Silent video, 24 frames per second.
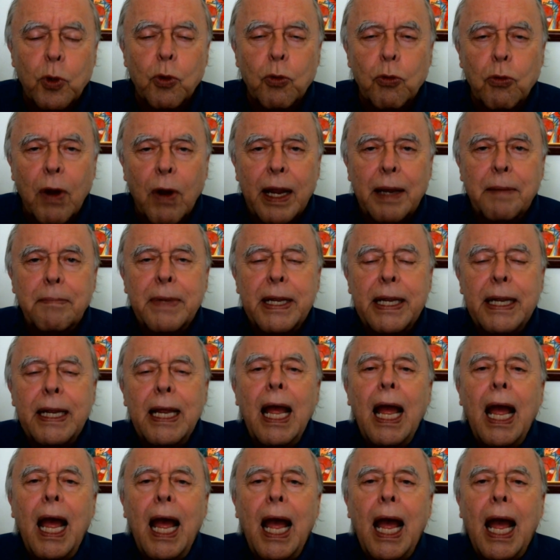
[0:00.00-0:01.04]
who write me,
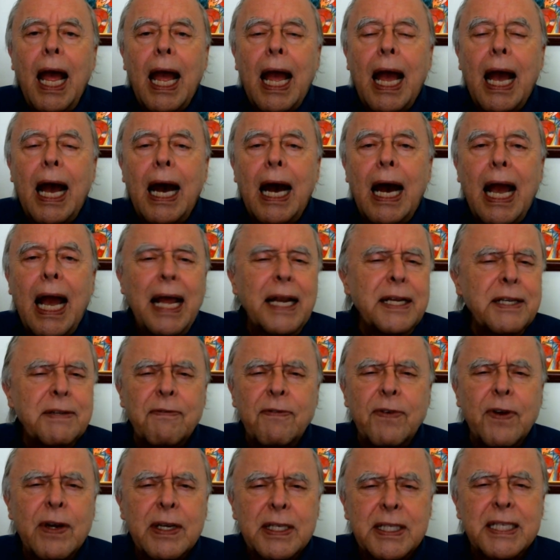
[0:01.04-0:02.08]
and
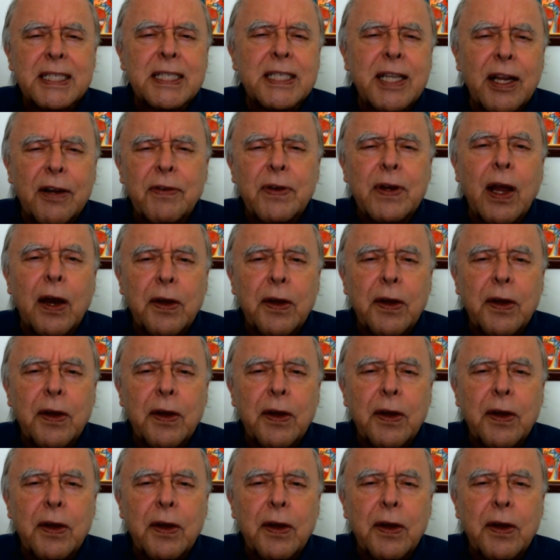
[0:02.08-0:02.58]
various and sundry